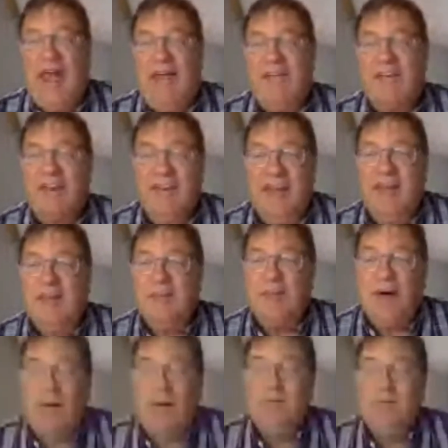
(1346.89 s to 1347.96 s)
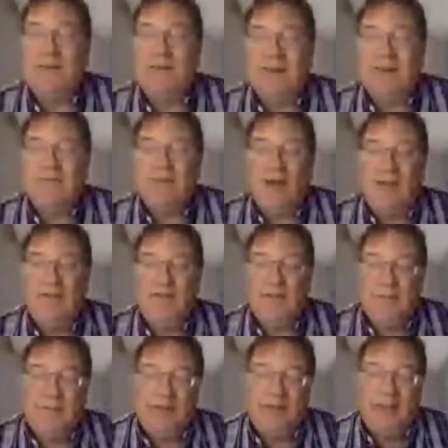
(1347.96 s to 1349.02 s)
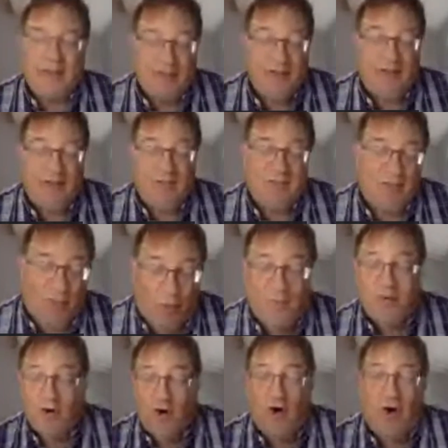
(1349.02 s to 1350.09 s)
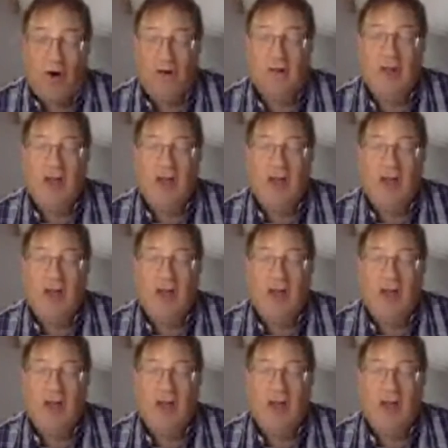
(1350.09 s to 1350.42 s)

and the Canadian public uh, in overall,